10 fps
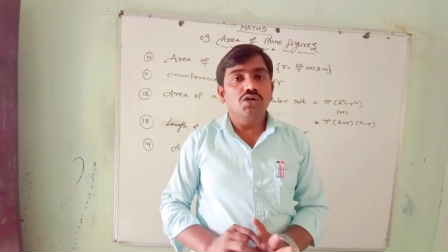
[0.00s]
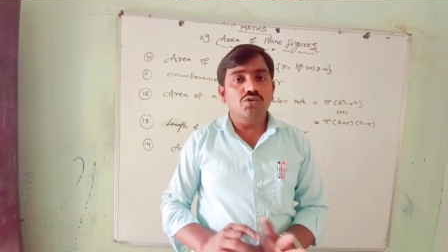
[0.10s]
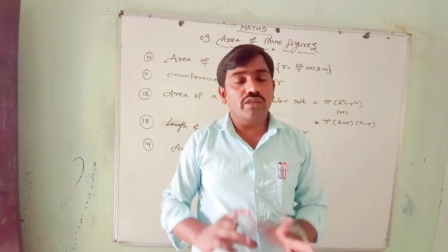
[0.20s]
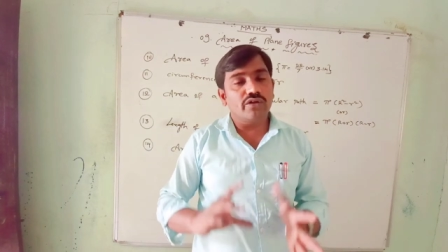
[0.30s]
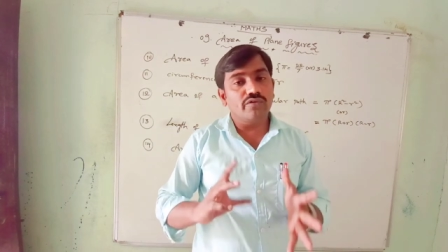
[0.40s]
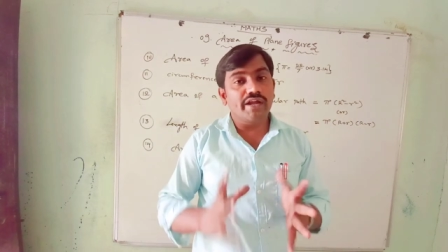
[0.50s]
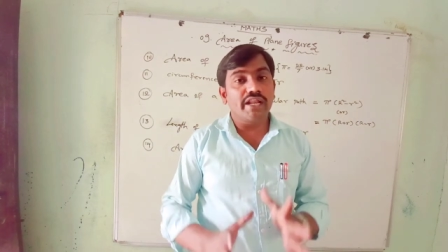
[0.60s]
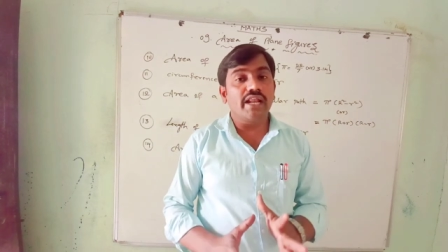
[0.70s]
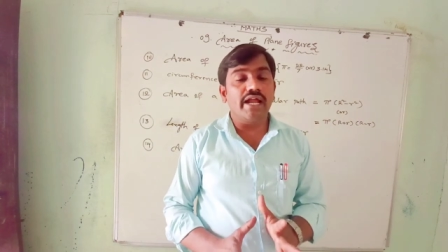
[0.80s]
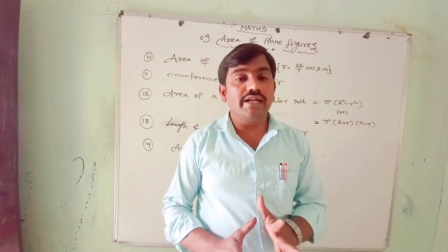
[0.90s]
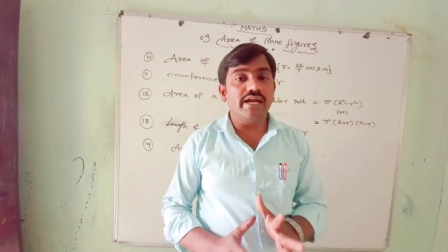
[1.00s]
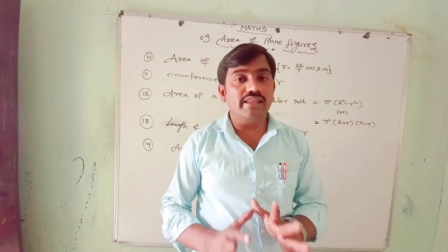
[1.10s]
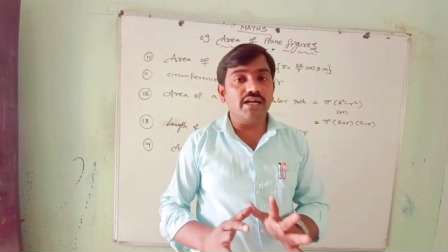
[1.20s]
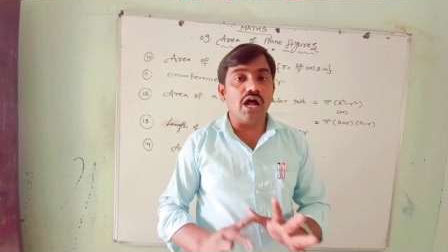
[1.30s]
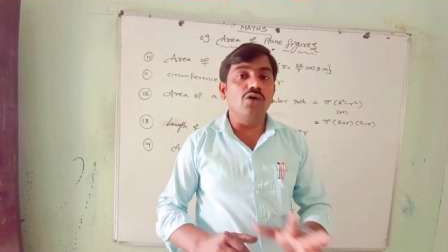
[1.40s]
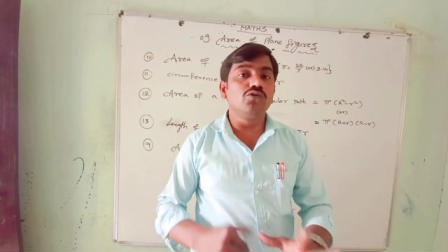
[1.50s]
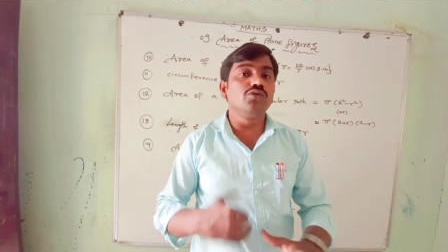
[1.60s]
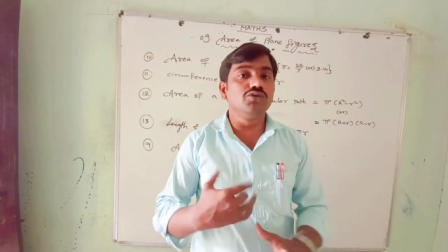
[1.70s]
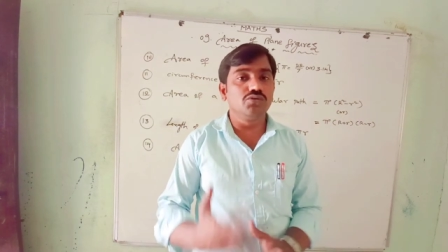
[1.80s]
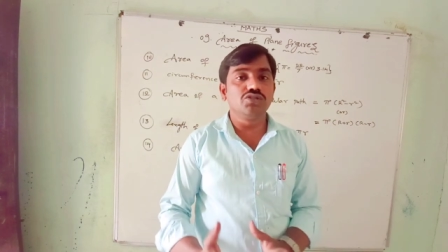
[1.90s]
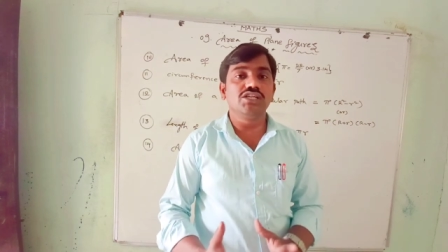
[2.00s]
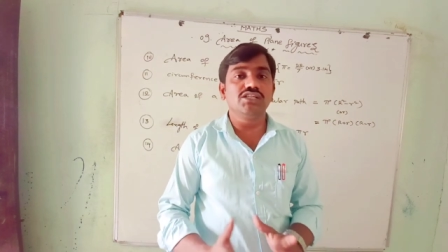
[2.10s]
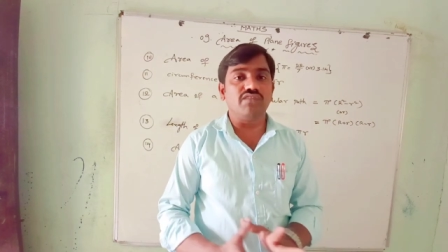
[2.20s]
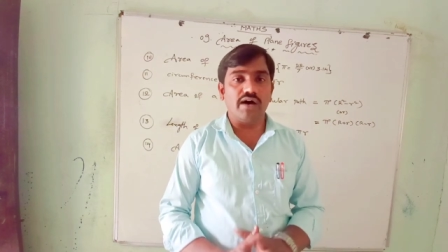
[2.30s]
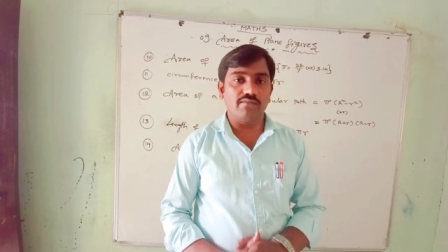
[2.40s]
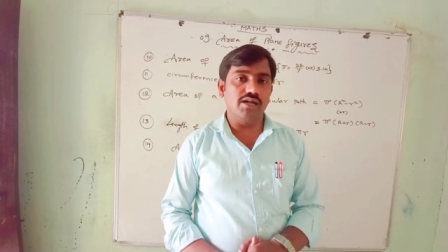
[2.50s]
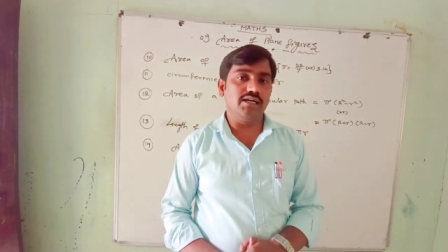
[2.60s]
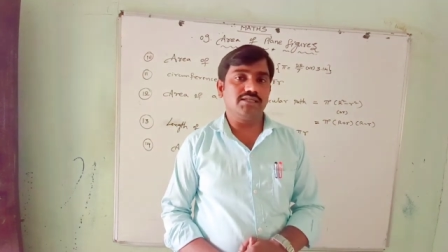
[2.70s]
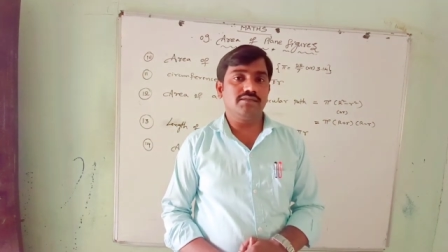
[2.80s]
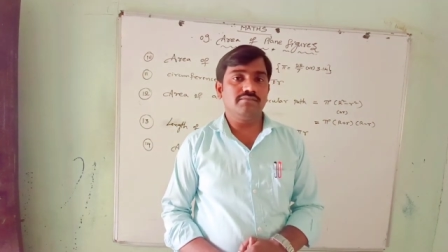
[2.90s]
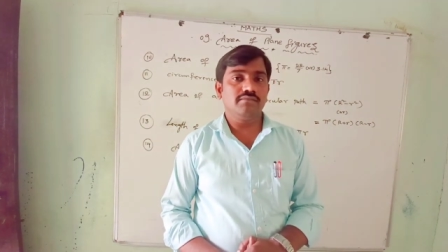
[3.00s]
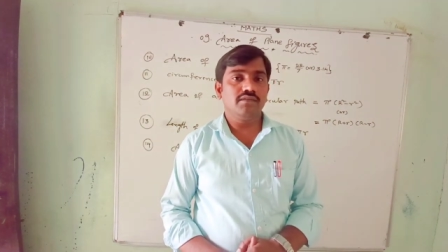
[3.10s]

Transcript: so that you get an idea that how to use these formulas.